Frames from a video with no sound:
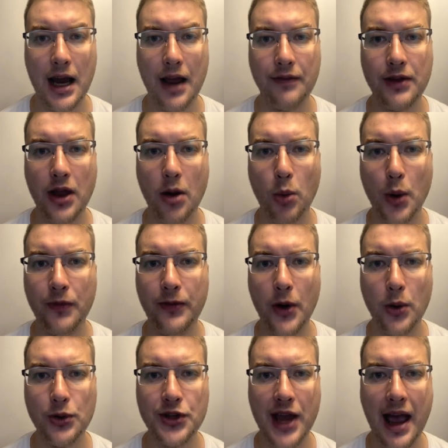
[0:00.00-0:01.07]
If the euro
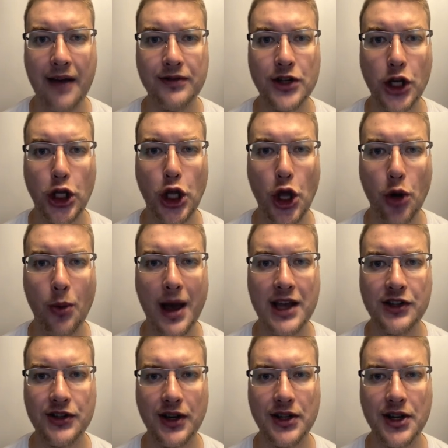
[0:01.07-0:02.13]
falls after
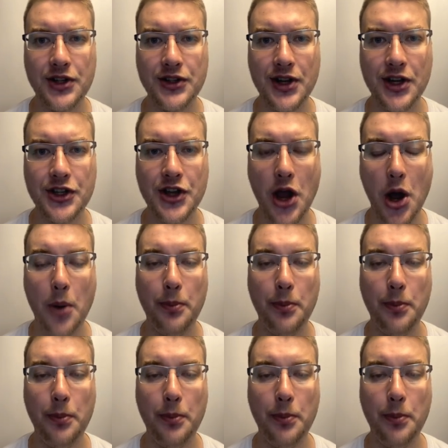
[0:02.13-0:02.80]
US statistics,